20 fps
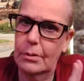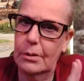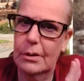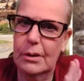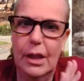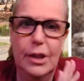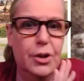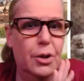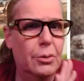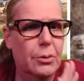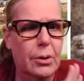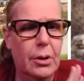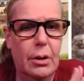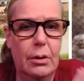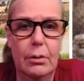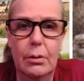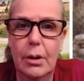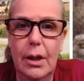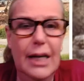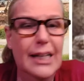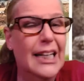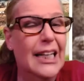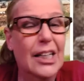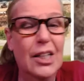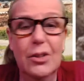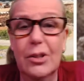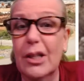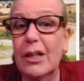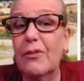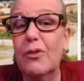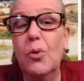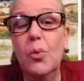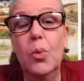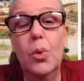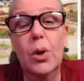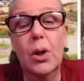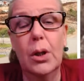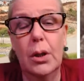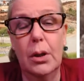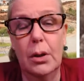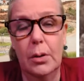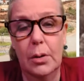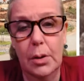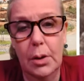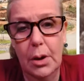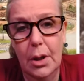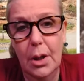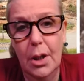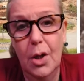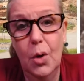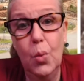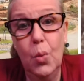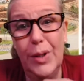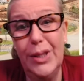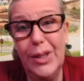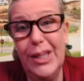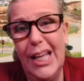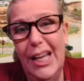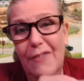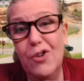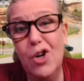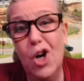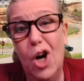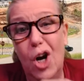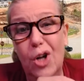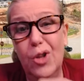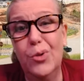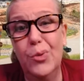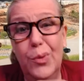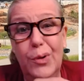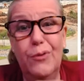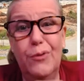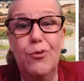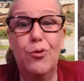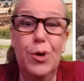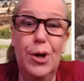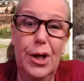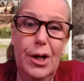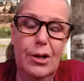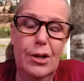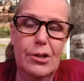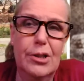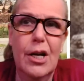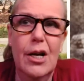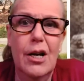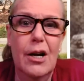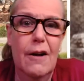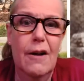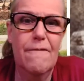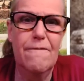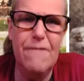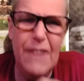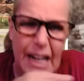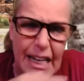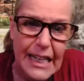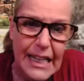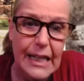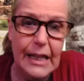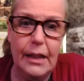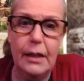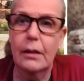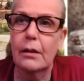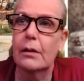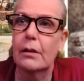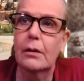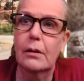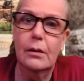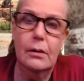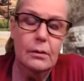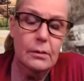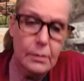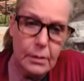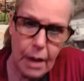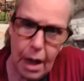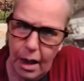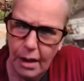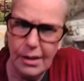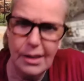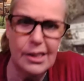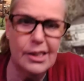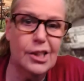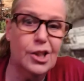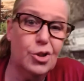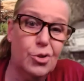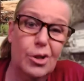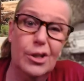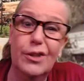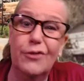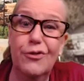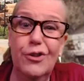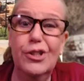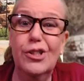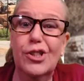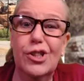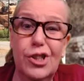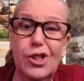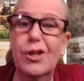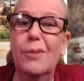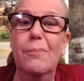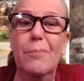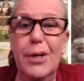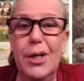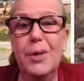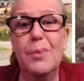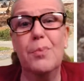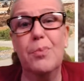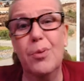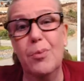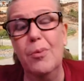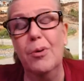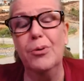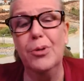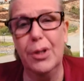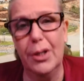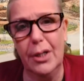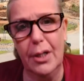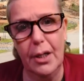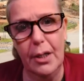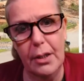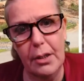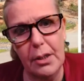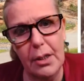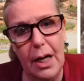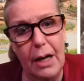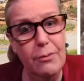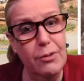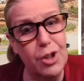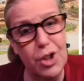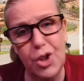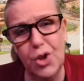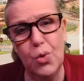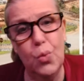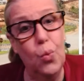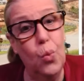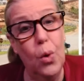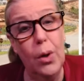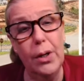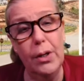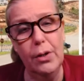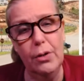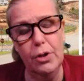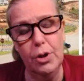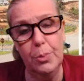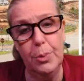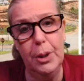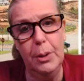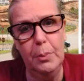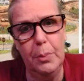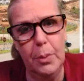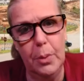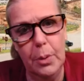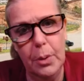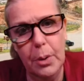I don't know. And I don't ever want to know what they've gone through in 40 years, fighting, constantly trying to find somebody to promote the case. I was just one of those people.